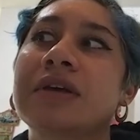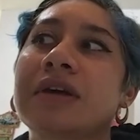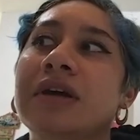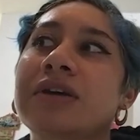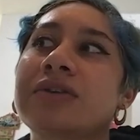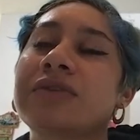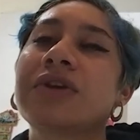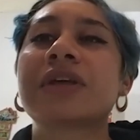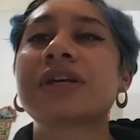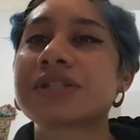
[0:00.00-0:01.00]
of, you
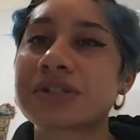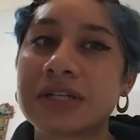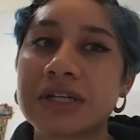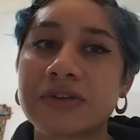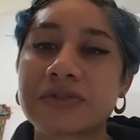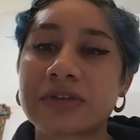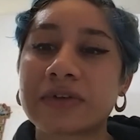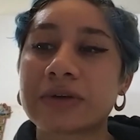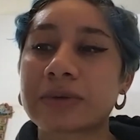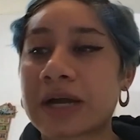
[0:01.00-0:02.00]
know, the history of self
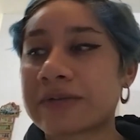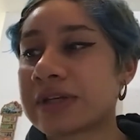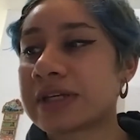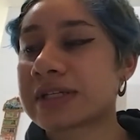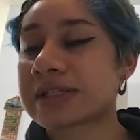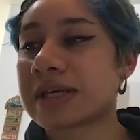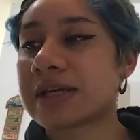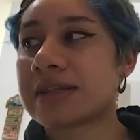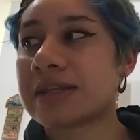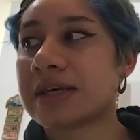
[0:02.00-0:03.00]
help graphics,
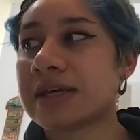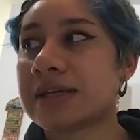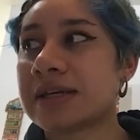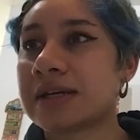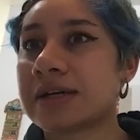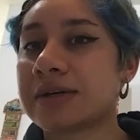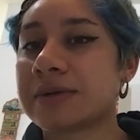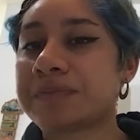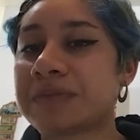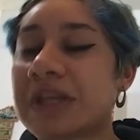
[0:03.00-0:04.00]
and then
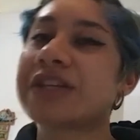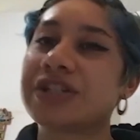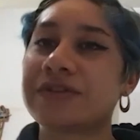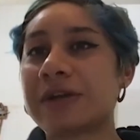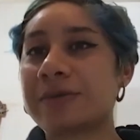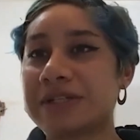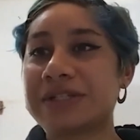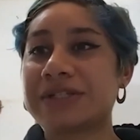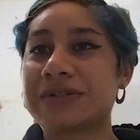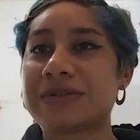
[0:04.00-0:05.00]
um, and then she invited me
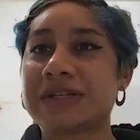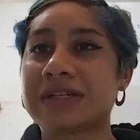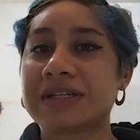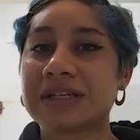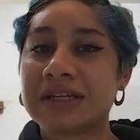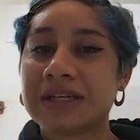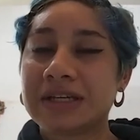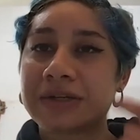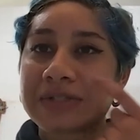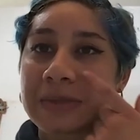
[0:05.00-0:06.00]
to do the
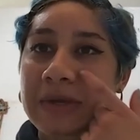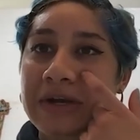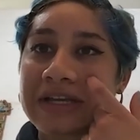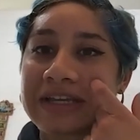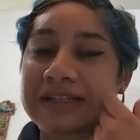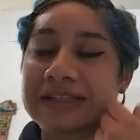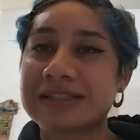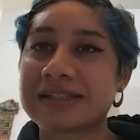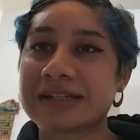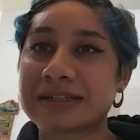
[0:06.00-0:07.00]
Los
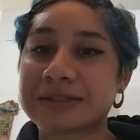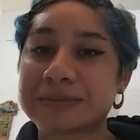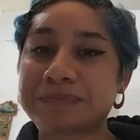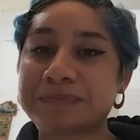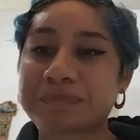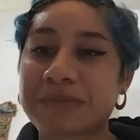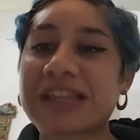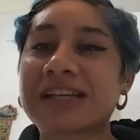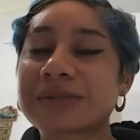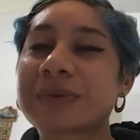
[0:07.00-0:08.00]
Americans, um, and
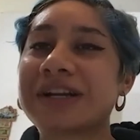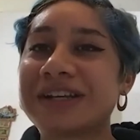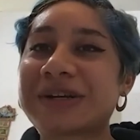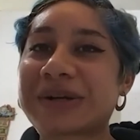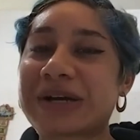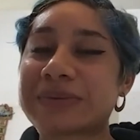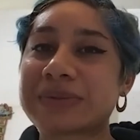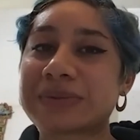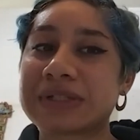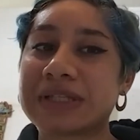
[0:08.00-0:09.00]
that's where, you know, I
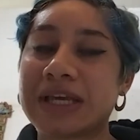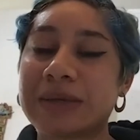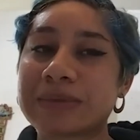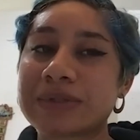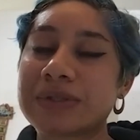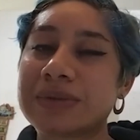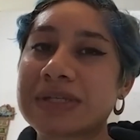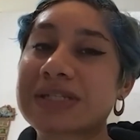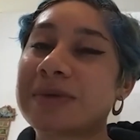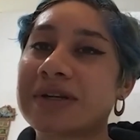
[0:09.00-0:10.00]
was really able to
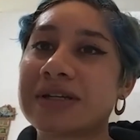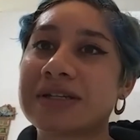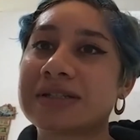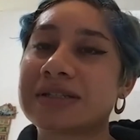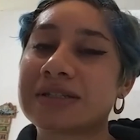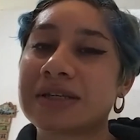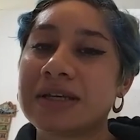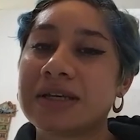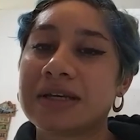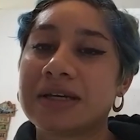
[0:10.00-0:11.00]
experience
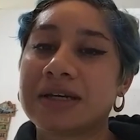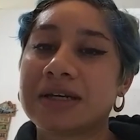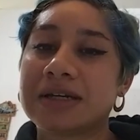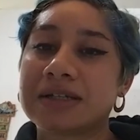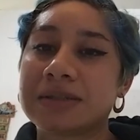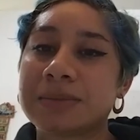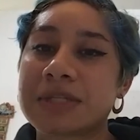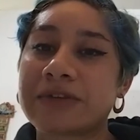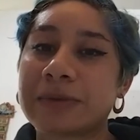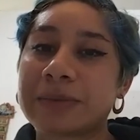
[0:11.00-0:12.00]
um,
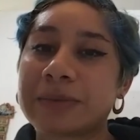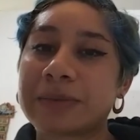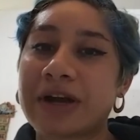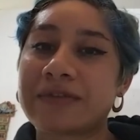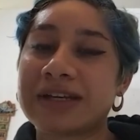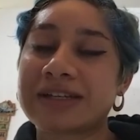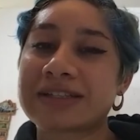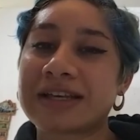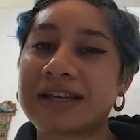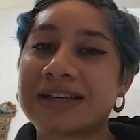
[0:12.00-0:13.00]
self help graphics,
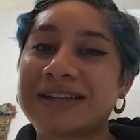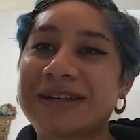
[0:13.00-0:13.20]
and you